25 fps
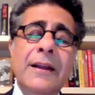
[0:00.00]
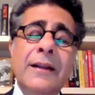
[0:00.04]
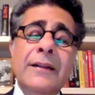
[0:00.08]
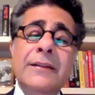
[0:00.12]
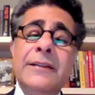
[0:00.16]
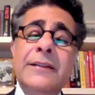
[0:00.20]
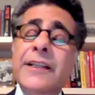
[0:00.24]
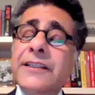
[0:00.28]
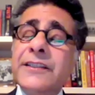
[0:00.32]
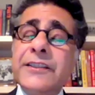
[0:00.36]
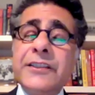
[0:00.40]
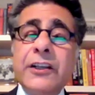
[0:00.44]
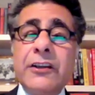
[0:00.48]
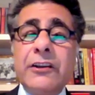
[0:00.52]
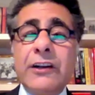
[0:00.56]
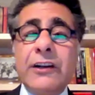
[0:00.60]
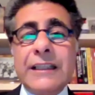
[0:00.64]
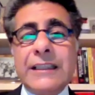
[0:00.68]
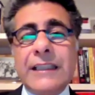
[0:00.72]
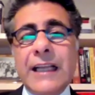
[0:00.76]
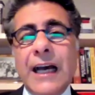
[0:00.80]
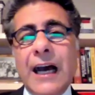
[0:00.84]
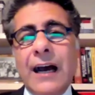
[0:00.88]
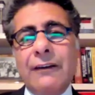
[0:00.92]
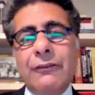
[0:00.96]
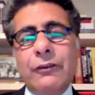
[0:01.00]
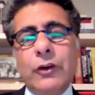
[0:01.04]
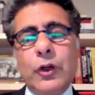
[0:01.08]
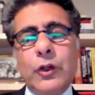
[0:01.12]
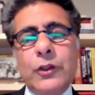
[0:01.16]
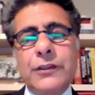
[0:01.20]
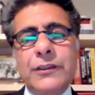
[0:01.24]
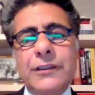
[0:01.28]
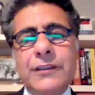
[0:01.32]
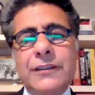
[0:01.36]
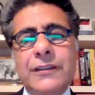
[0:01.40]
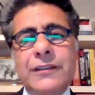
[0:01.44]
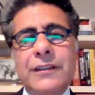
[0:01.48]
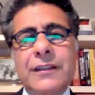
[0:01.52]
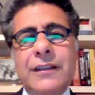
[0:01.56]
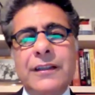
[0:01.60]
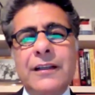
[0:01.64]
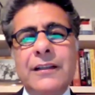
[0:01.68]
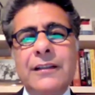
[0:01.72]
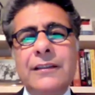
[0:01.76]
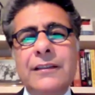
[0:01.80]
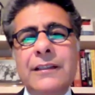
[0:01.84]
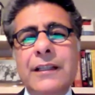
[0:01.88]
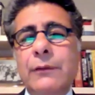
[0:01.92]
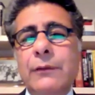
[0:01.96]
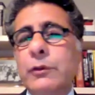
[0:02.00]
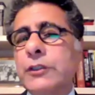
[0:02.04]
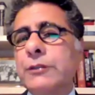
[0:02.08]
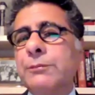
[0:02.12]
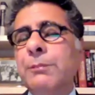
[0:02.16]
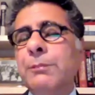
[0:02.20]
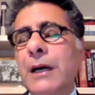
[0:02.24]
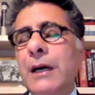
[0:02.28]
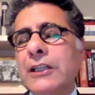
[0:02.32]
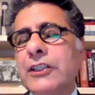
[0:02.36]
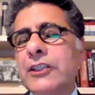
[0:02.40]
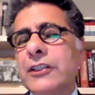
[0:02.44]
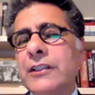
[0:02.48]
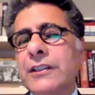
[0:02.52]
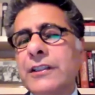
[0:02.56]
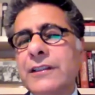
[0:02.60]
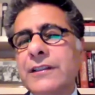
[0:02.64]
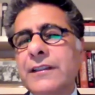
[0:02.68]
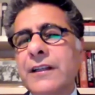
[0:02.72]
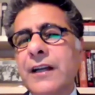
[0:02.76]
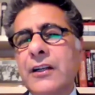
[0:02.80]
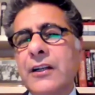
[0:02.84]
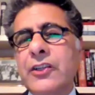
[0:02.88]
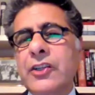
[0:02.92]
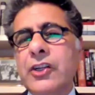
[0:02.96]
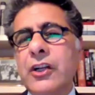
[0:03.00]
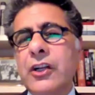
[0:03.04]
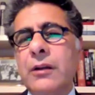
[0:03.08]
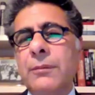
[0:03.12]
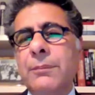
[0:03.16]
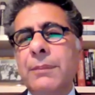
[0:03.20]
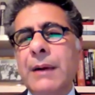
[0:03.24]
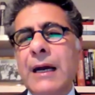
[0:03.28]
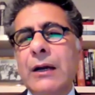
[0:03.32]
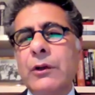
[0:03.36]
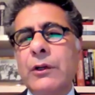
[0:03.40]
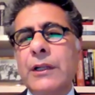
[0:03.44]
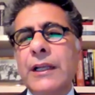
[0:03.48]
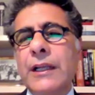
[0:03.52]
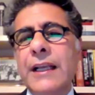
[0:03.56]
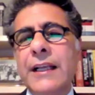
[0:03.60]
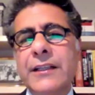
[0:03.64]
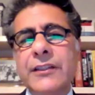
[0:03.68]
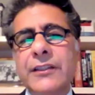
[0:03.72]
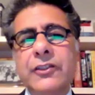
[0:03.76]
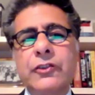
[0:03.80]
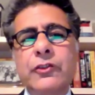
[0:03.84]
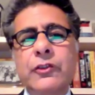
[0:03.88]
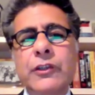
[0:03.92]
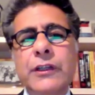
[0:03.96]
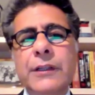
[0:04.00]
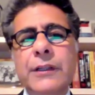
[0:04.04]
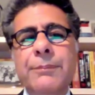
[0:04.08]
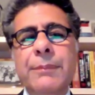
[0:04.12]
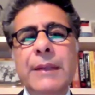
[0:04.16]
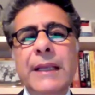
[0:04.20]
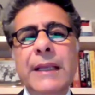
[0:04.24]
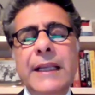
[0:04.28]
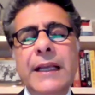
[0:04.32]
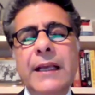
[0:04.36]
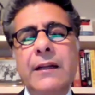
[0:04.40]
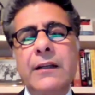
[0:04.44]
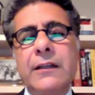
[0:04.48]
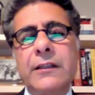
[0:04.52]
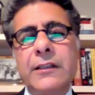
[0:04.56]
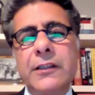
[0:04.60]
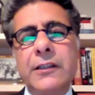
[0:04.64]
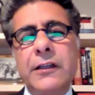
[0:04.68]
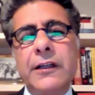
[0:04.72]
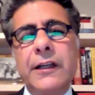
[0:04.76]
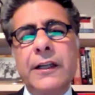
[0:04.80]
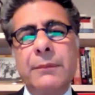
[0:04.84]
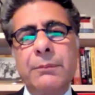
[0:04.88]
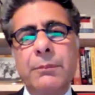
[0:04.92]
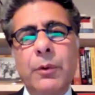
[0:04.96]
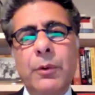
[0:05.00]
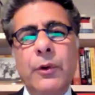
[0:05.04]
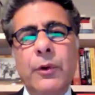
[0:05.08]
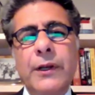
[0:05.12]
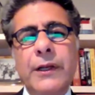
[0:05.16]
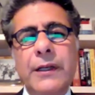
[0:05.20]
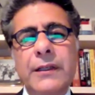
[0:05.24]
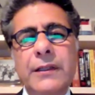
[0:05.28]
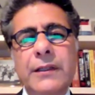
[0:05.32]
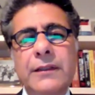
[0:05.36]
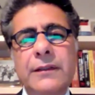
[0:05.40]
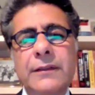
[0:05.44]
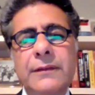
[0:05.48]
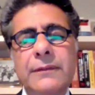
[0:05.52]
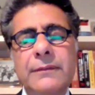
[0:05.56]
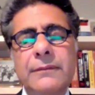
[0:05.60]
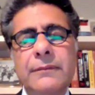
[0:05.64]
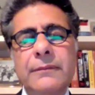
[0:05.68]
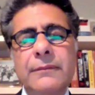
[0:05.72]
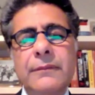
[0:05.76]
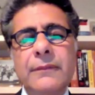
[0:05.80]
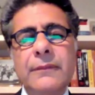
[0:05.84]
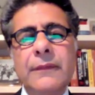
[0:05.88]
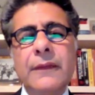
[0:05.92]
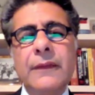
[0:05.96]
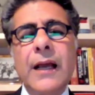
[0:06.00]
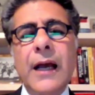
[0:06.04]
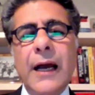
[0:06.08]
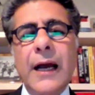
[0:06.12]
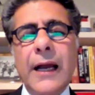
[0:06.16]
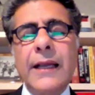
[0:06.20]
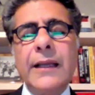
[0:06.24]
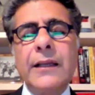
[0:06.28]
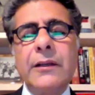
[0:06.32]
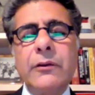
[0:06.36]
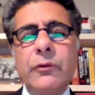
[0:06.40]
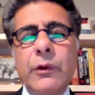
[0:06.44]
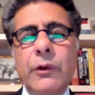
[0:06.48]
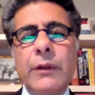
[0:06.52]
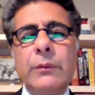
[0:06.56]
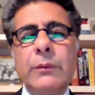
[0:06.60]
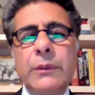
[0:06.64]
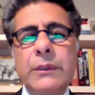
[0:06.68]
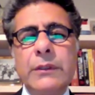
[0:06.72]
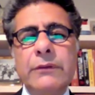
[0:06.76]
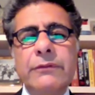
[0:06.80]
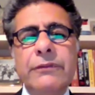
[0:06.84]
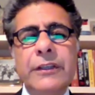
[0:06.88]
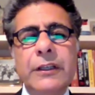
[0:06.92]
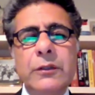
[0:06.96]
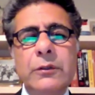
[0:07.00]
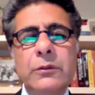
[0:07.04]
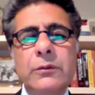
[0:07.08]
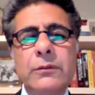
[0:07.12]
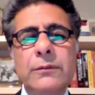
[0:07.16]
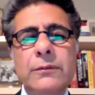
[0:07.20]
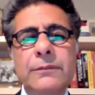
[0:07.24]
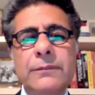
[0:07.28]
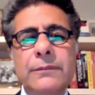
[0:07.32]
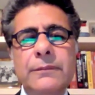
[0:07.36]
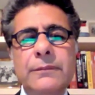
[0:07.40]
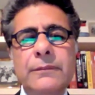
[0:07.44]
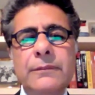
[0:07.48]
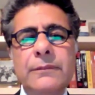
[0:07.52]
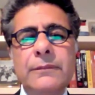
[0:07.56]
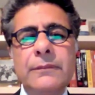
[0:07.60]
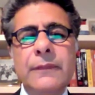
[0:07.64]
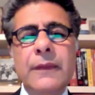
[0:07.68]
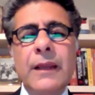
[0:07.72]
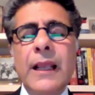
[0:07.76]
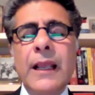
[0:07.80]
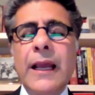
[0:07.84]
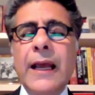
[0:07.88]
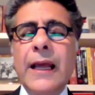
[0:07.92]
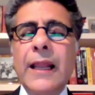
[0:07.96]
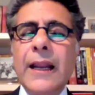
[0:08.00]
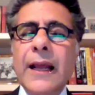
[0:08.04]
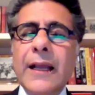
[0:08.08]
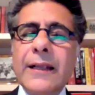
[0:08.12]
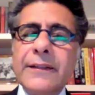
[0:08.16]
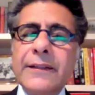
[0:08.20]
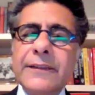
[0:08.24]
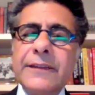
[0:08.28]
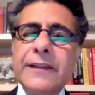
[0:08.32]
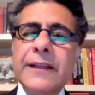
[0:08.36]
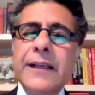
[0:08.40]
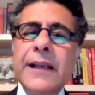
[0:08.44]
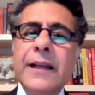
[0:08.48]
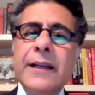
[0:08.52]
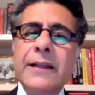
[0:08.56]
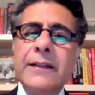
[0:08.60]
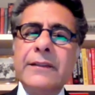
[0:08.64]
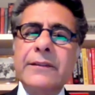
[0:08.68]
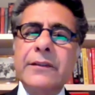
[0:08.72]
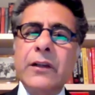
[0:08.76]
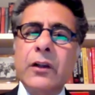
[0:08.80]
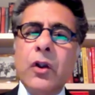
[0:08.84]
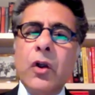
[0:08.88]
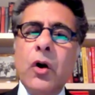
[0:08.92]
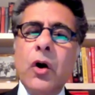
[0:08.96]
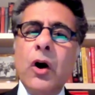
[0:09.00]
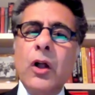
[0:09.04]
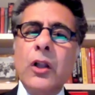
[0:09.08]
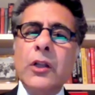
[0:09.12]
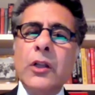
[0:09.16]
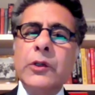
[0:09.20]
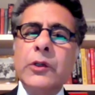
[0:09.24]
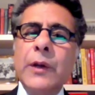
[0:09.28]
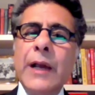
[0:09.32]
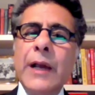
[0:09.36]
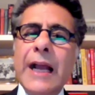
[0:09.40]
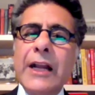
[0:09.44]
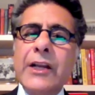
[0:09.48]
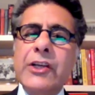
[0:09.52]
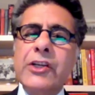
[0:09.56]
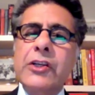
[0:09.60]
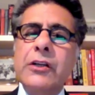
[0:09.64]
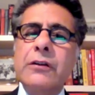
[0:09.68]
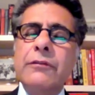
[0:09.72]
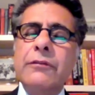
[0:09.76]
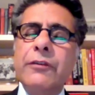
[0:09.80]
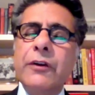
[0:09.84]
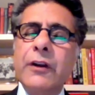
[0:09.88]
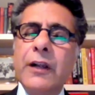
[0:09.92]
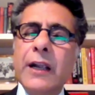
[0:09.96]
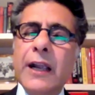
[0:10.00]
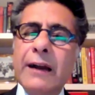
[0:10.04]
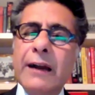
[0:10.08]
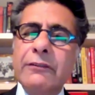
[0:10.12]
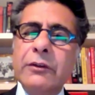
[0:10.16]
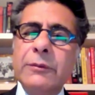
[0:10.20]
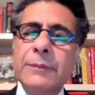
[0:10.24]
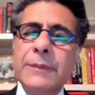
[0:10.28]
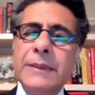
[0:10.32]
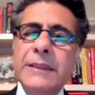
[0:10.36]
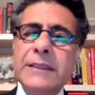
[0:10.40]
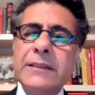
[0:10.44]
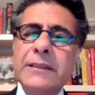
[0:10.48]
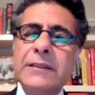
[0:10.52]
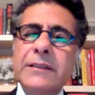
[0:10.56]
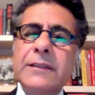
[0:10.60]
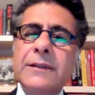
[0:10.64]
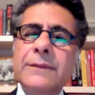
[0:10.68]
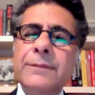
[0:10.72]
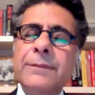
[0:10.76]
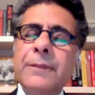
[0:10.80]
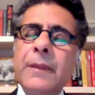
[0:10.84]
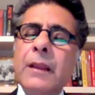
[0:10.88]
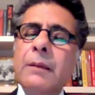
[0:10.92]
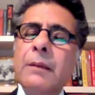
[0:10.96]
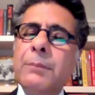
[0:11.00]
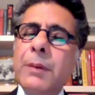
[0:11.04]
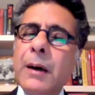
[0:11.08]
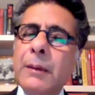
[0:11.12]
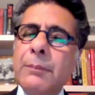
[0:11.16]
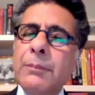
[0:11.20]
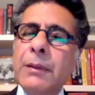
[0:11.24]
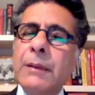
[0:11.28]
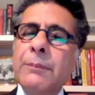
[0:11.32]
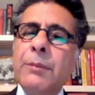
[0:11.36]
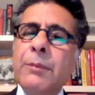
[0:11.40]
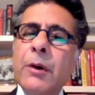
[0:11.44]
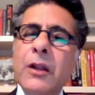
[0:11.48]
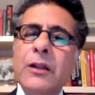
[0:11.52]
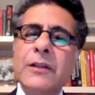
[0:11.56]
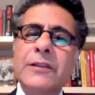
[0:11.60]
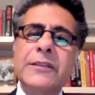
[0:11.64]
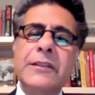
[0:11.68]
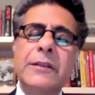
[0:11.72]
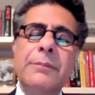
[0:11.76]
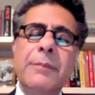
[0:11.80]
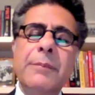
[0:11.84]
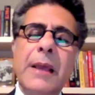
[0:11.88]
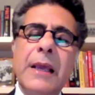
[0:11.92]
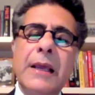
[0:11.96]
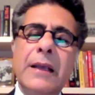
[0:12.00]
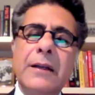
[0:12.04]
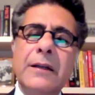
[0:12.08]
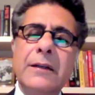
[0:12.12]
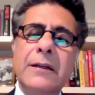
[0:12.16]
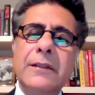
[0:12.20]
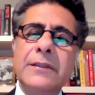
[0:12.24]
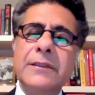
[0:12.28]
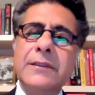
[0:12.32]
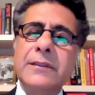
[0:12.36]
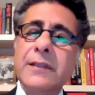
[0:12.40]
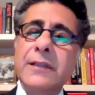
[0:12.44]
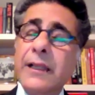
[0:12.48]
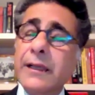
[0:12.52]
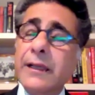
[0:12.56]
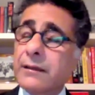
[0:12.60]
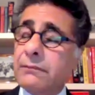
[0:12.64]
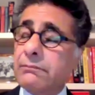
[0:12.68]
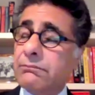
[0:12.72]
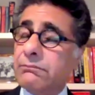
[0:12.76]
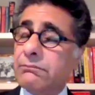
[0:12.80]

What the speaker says: This year at Davos, there was much discussion about history being at a turning point. I agree with the view. And I see it as a call to action for governments, public policy makers like